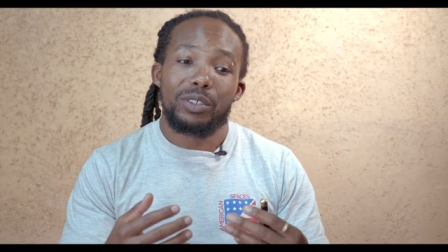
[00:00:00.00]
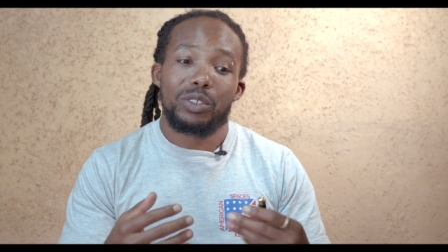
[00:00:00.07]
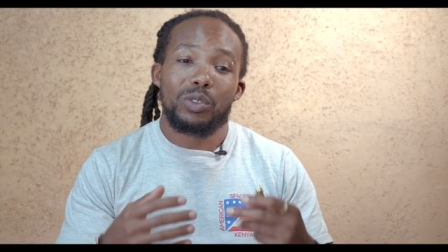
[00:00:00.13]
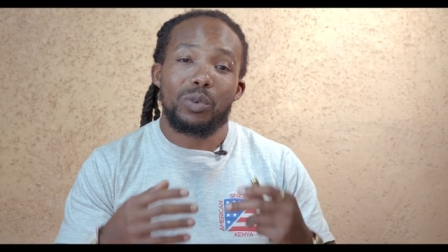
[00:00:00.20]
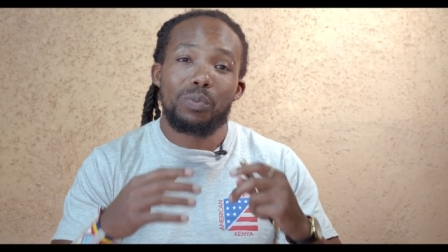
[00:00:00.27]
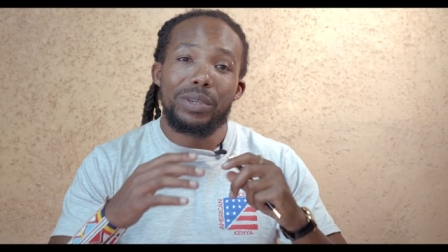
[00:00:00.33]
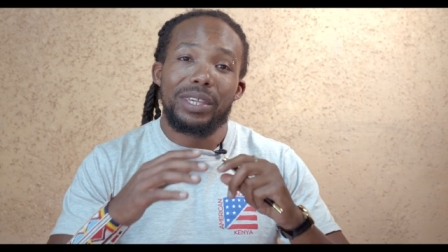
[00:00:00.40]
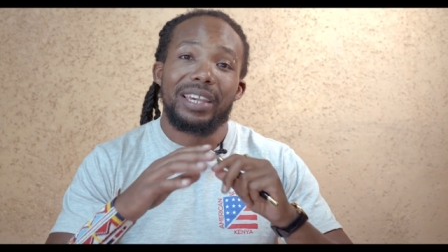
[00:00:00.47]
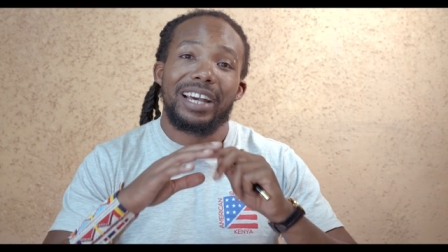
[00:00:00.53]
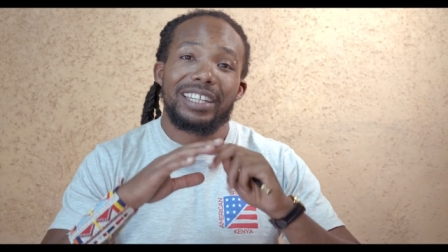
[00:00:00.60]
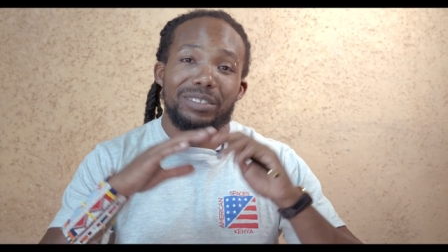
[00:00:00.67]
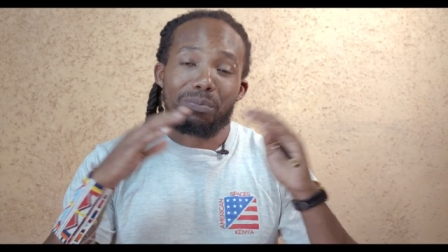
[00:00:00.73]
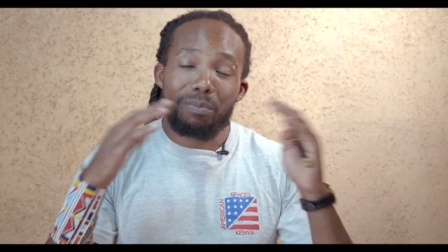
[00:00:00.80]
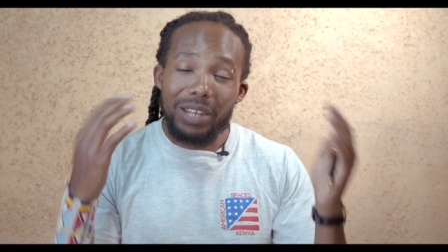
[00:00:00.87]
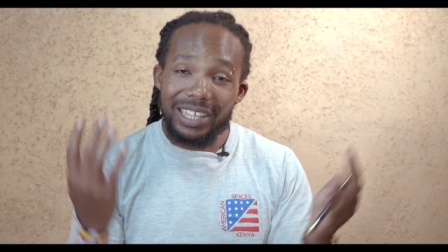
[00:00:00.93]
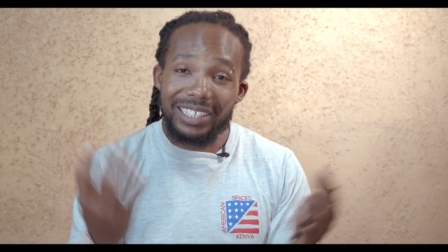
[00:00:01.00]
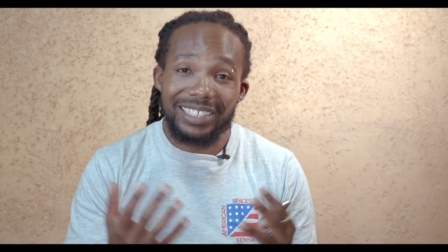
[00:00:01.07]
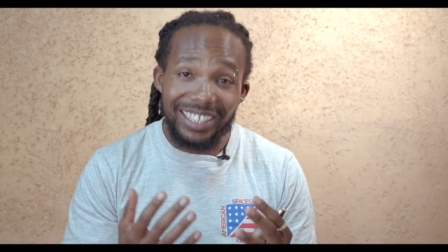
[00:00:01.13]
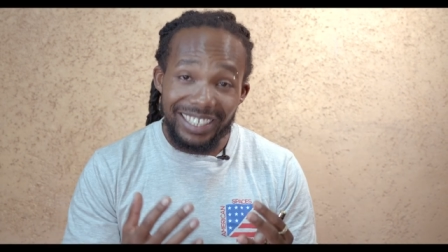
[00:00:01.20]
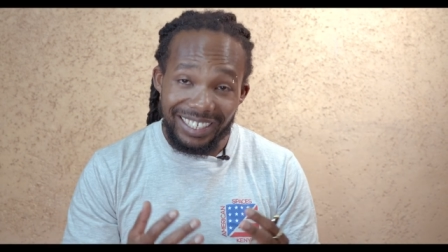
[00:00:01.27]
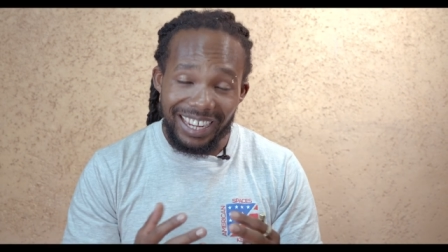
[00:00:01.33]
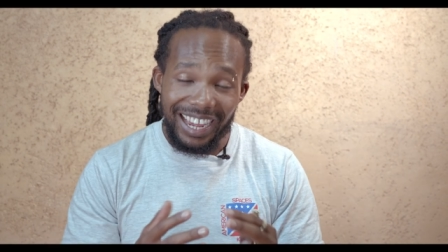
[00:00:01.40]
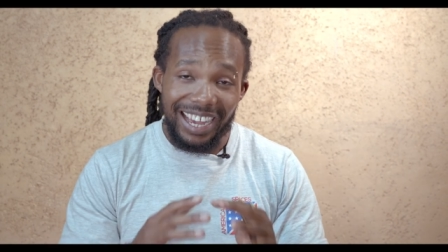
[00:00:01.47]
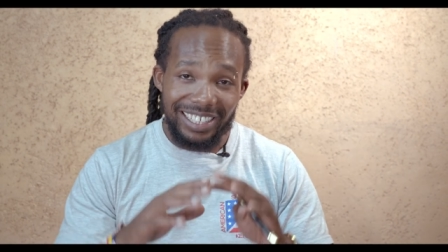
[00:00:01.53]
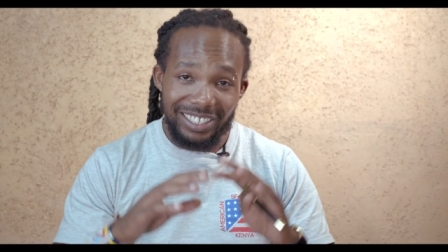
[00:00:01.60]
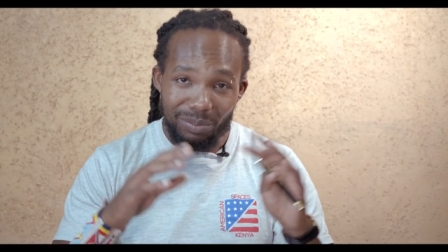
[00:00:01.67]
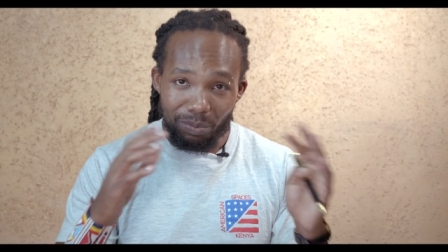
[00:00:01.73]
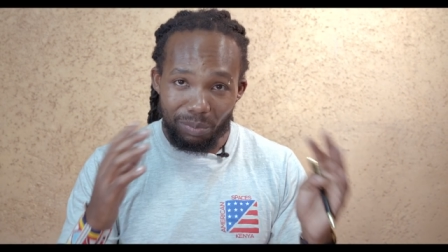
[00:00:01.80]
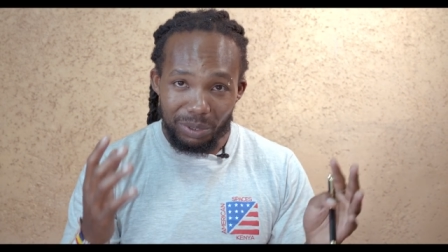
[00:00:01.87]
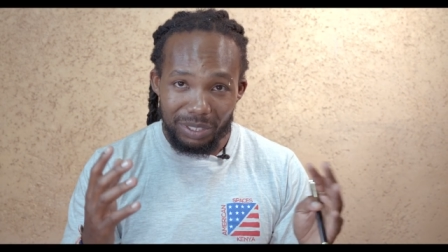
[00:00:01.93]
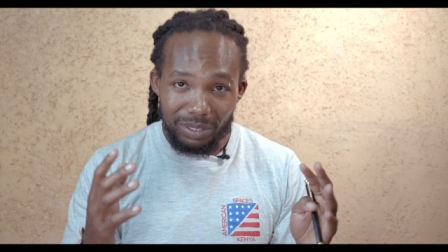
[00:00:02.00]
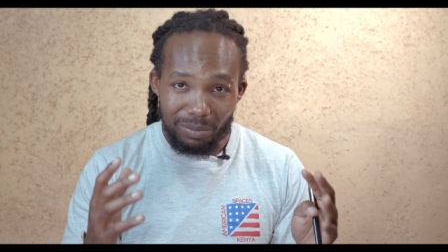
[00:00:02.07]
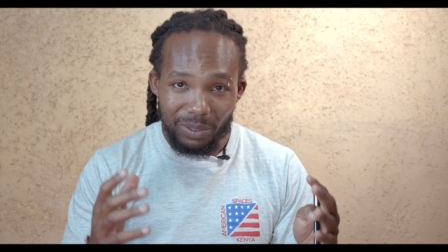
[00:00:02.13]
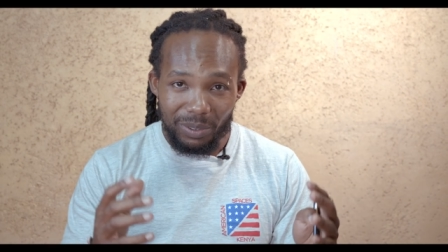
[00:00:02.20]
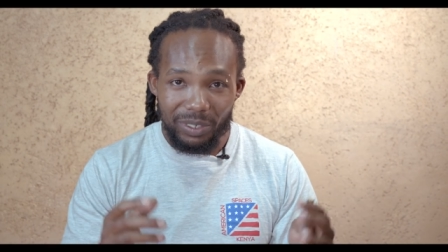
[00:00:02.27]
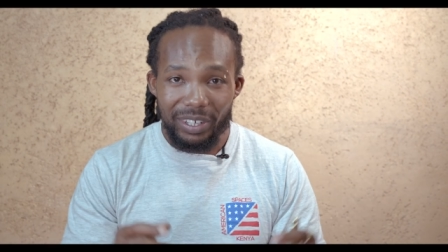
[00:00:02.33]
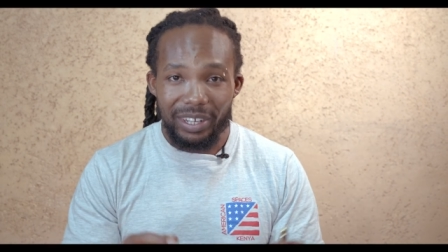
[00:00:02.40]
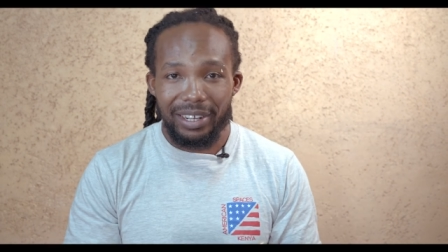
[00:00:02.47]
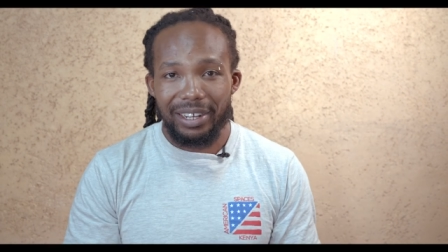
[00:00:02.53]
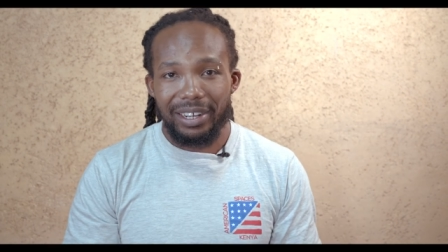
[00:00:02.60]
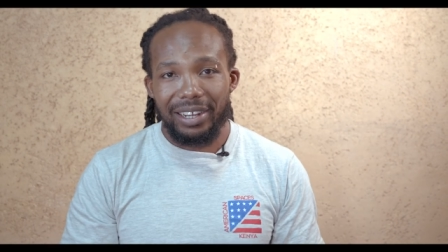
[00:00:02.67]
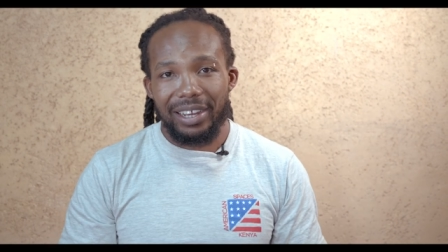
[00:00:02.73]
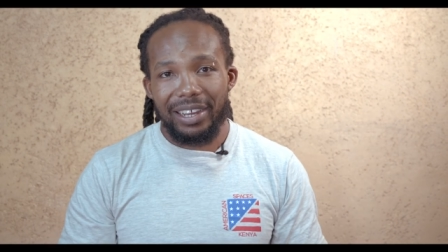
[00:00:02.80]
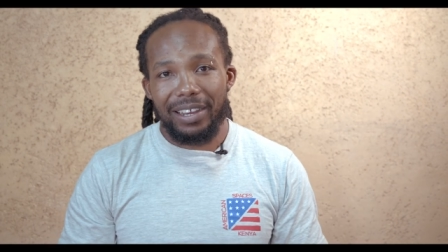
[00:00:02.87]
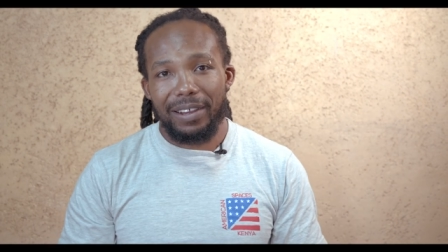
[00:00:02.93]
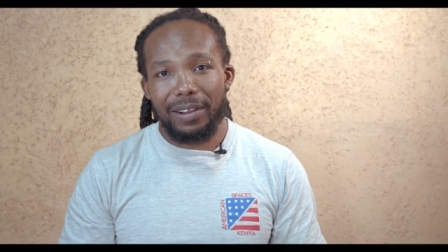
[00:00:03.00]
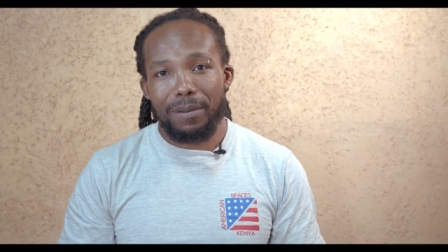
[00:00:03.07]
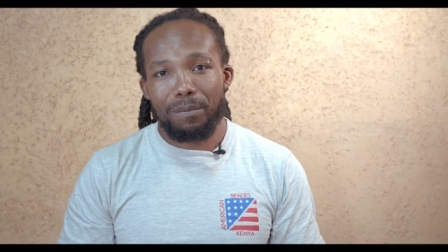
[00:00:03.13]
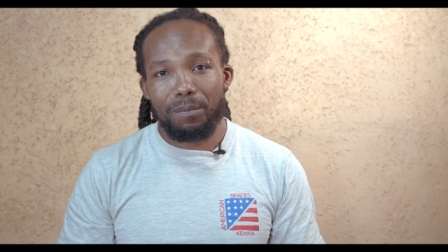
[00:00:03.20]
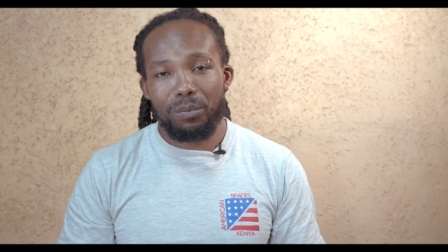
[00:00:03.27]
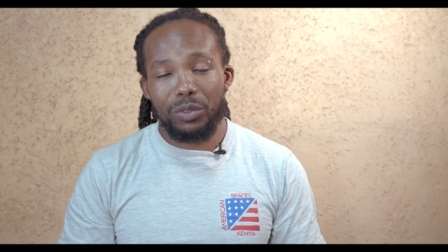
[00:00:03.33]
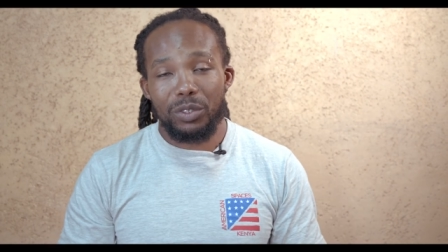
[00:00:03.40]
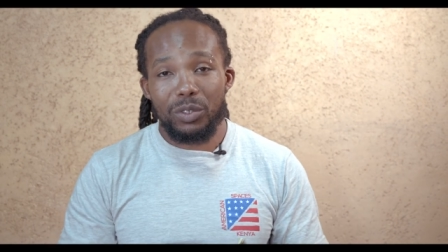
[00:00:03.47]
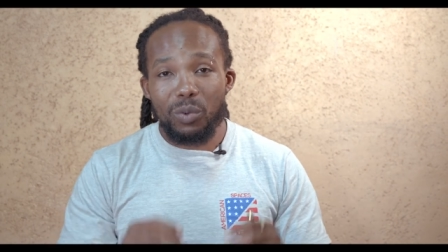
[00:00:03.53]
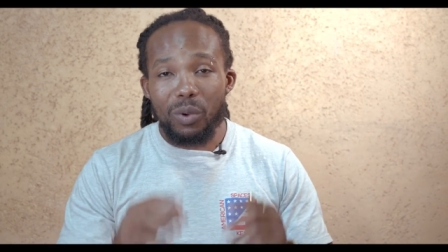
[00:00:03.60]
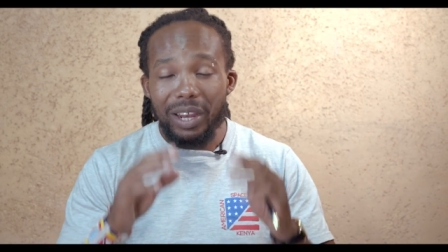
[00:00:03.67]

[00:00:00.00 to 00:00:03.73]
to be as present as possible um, to